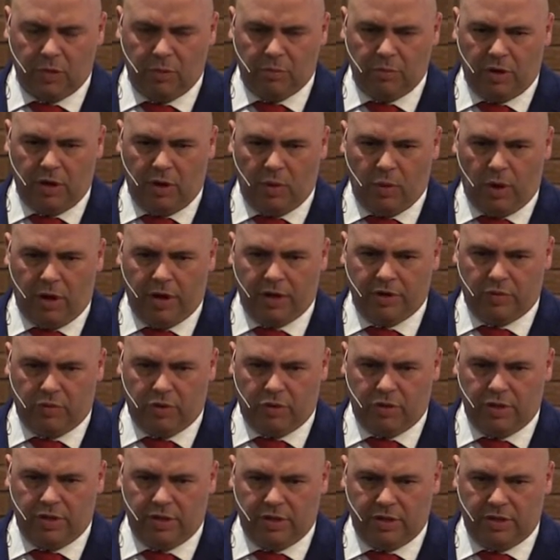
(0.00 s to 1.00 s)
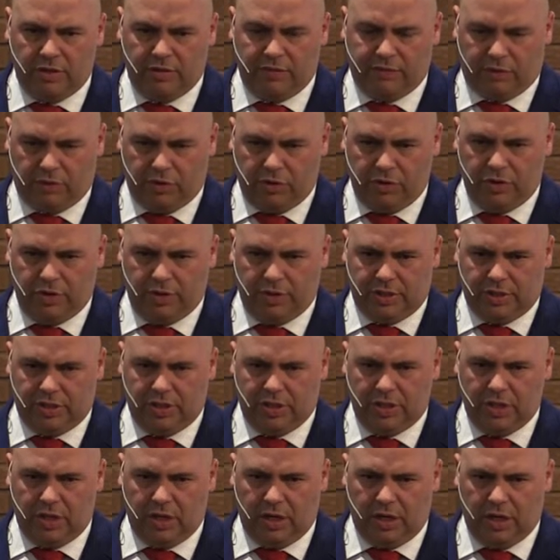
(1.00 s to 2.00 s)
But I want really for you to
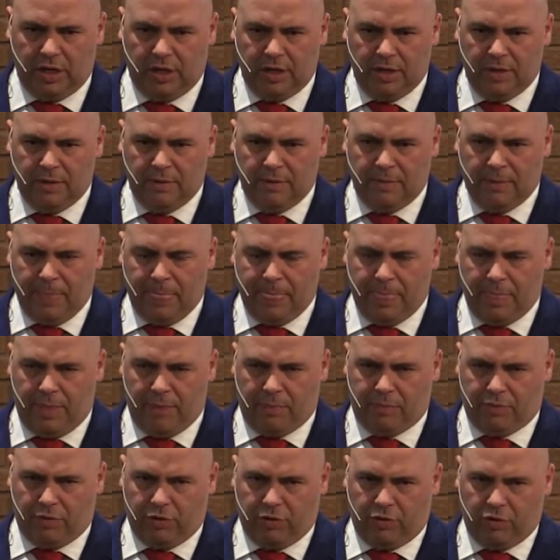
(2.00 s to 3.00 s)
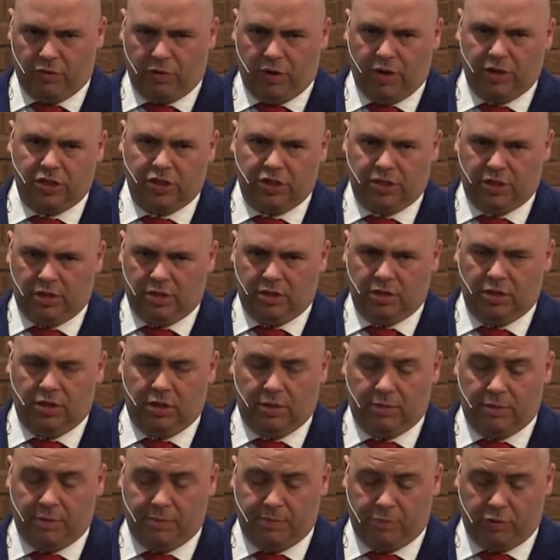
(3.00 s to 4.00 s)
see the progression
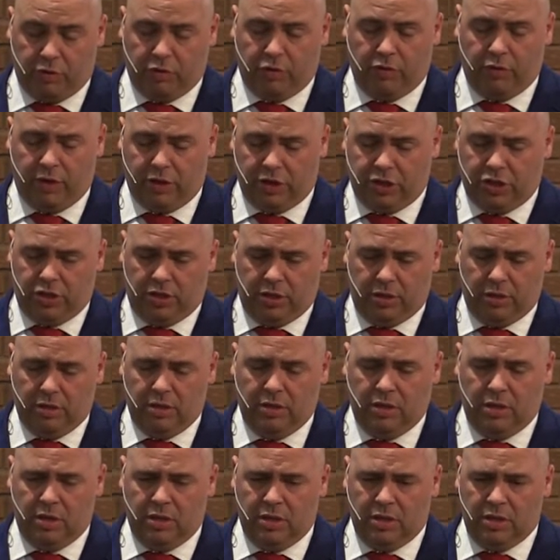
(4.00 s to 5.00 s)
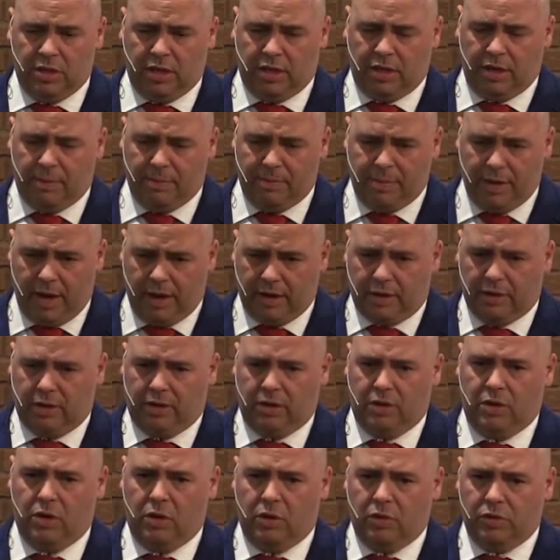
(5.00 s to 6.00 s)
that
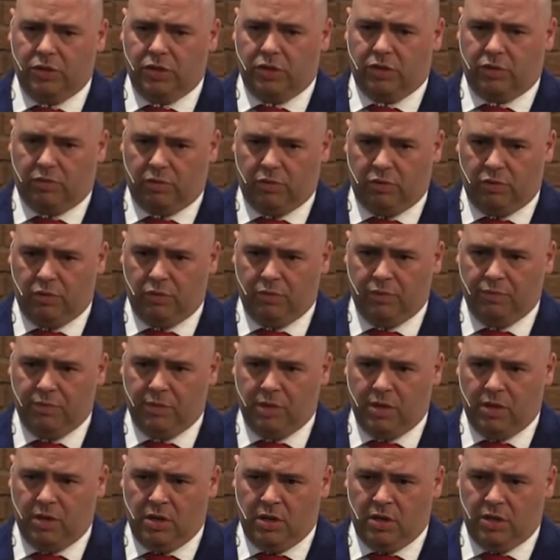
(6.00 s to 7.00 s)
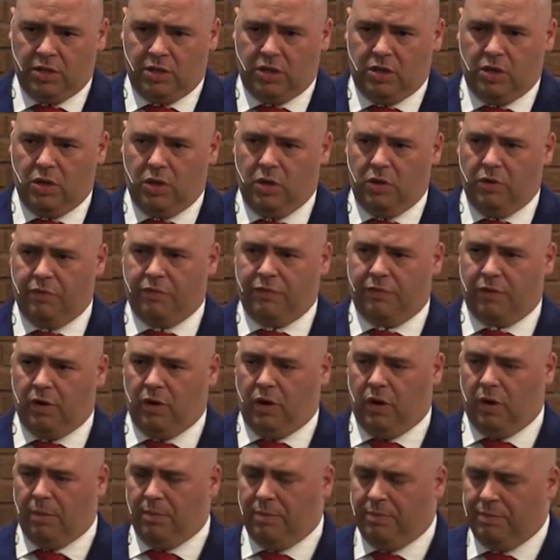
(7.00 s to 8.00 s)
Habakkuk goes through to go
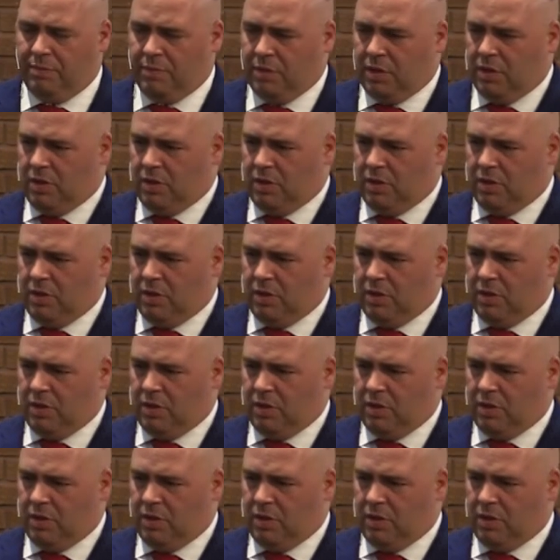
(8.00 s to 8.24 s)
from